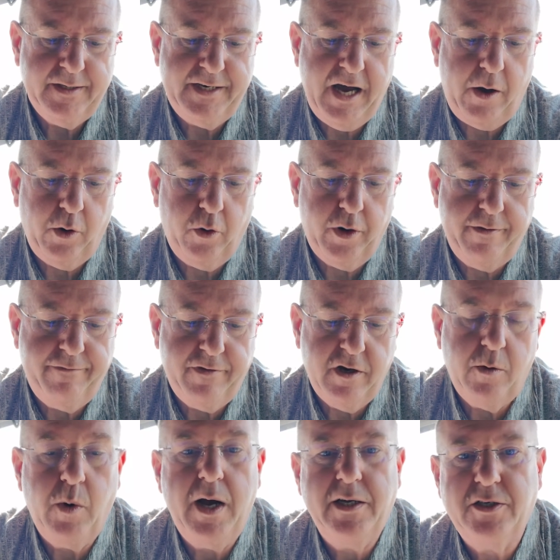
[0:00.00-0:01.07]
Downloading
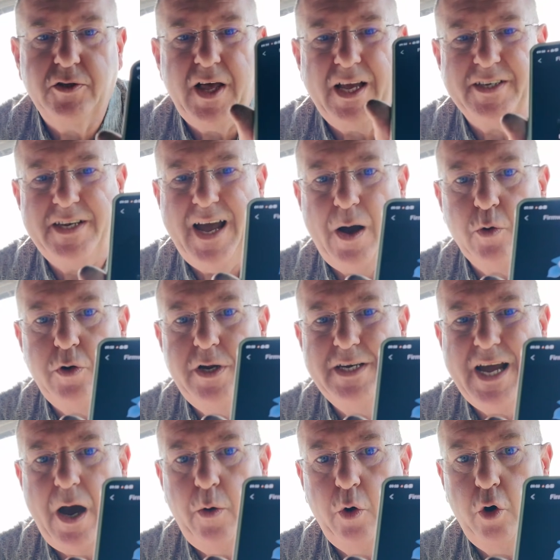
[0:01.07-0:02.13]
firmware, so that's now going to
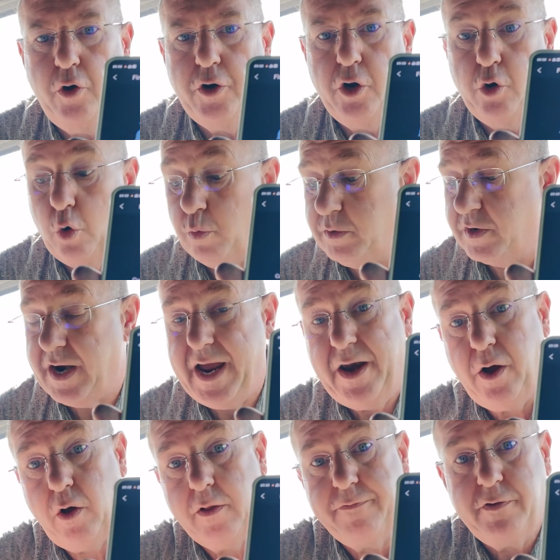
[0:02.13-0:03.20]
download and
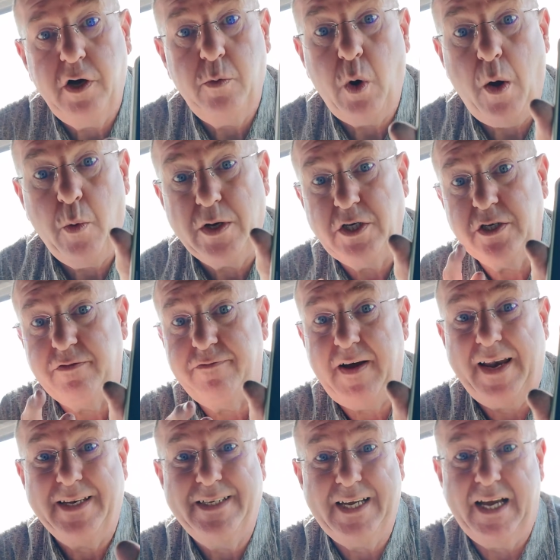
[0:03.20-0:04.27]
upgrade all the firmware, which is
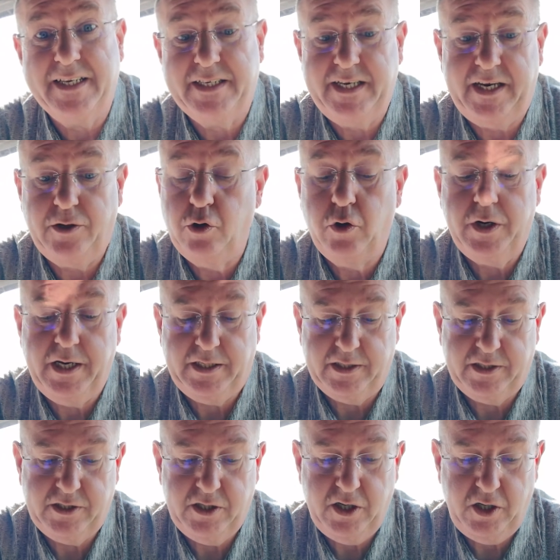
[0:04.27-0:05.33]
fantastic. No need
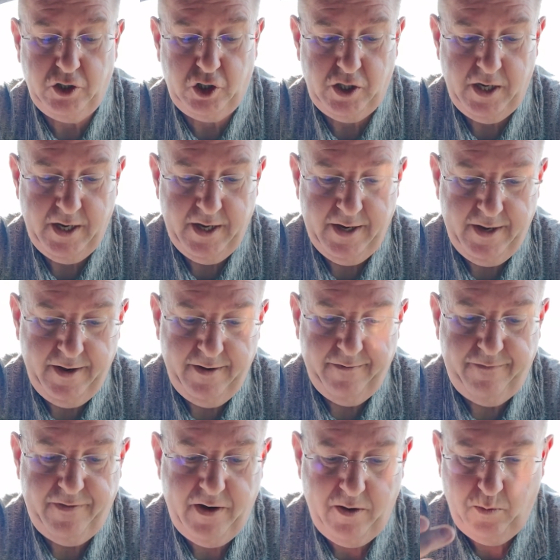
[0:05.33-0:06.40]
to search.
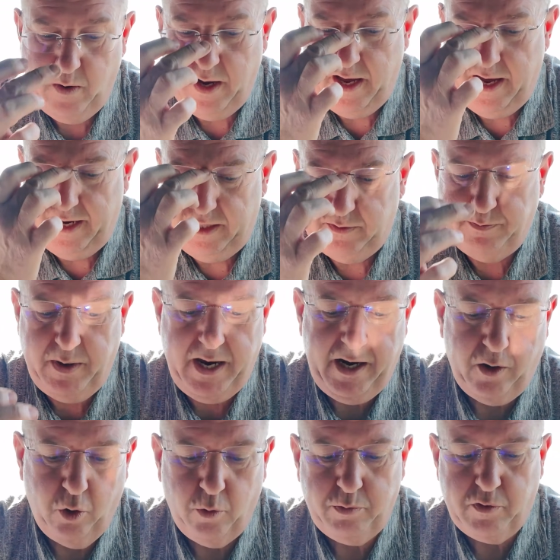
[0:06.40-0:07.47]
Firmware is
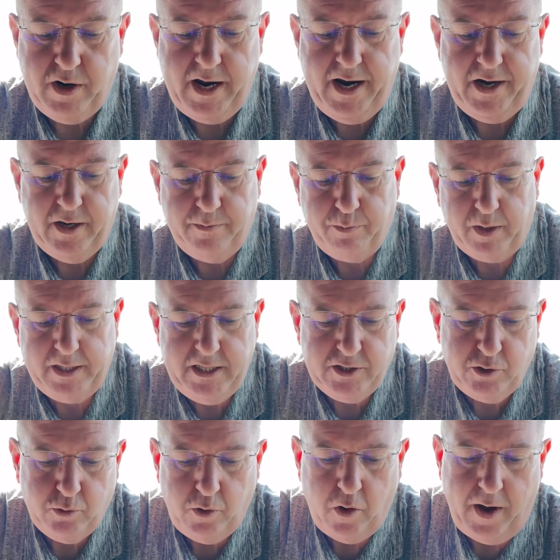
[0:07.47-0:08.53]
being upgraded. Please
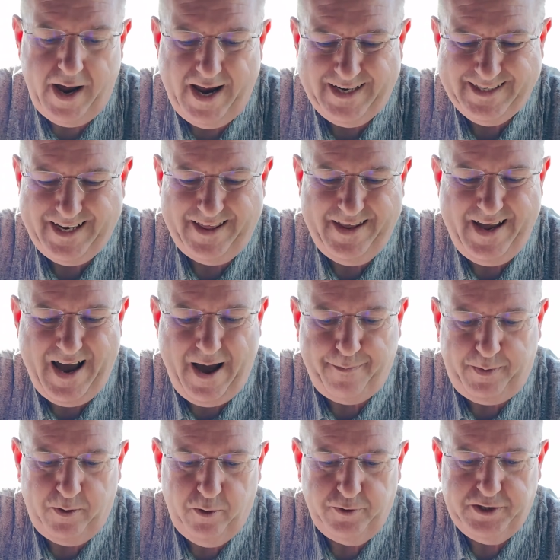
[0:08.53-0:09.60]
do not exit the
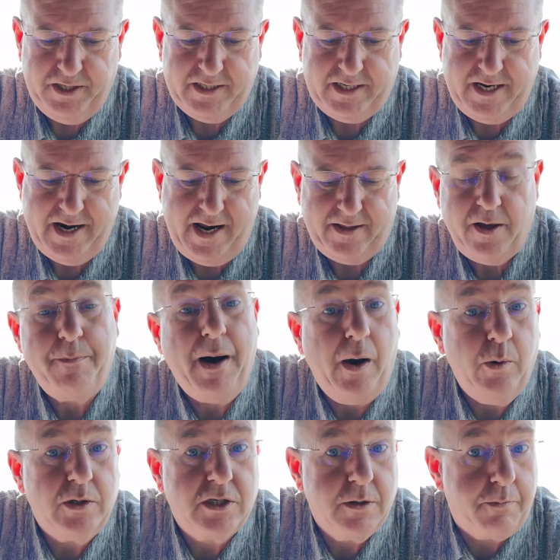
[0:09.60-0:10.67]
app or disconnect the
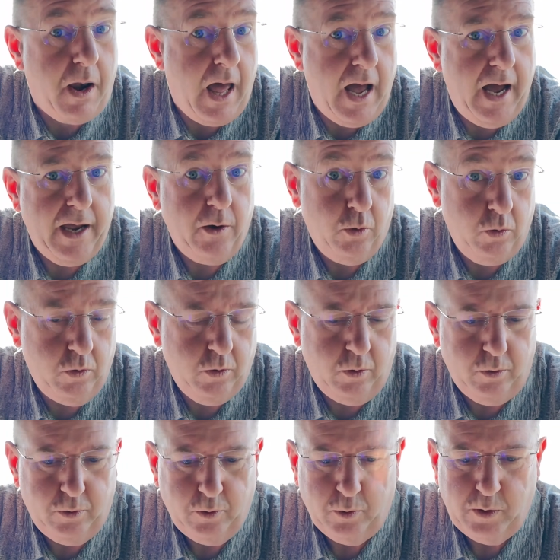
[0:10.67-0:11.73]
power supply.
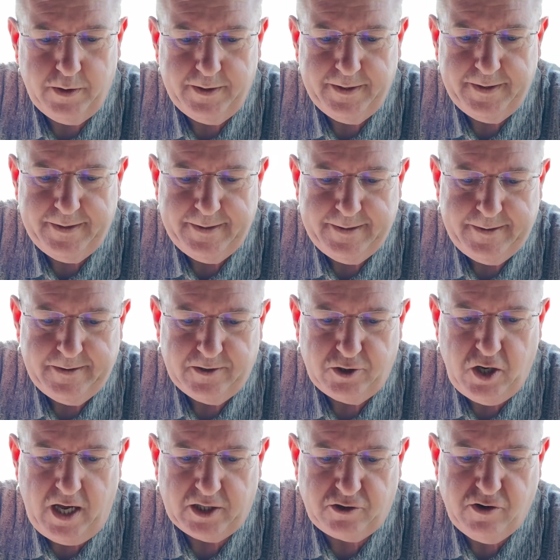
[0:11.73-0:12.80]
Ooh.
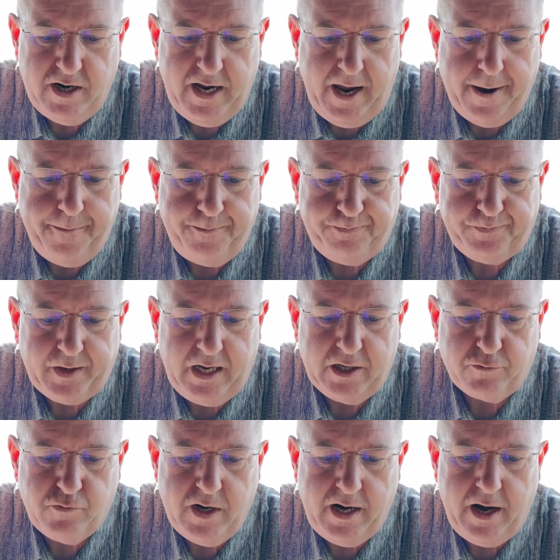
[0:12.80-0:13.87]
So that's great.
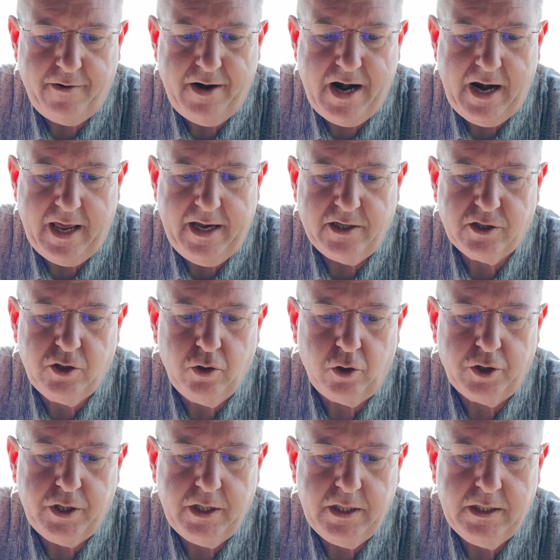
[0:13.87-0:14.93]
That's really is
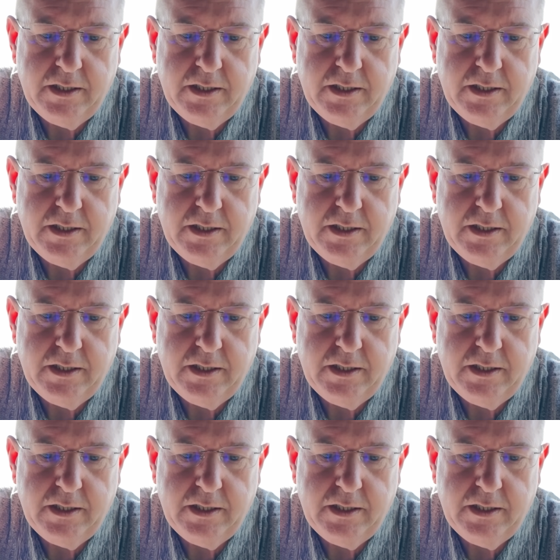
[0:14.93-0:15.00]
good.